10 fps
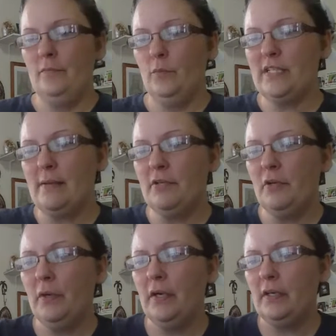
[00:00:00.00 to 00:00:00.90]
What time do
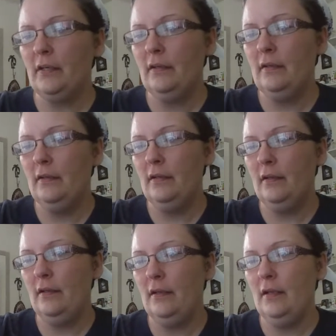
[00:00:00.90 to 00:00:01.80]
you work?
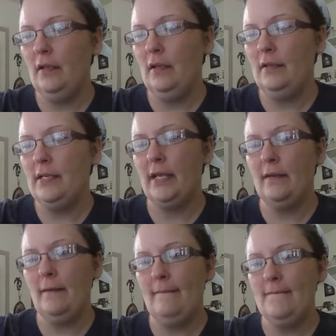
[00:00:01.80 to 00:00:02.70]
9?